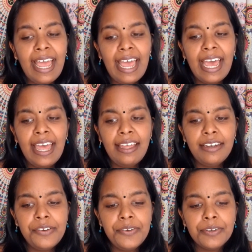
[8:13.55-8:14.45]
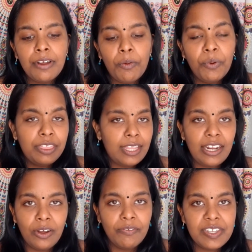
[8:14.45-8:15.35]
And with
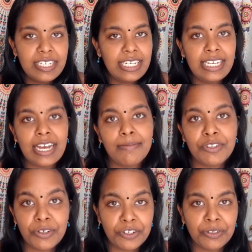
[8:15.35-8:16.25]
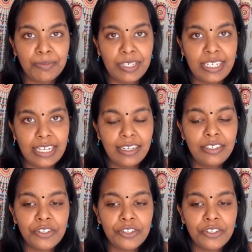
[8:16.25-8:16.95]
that obviously comes social media.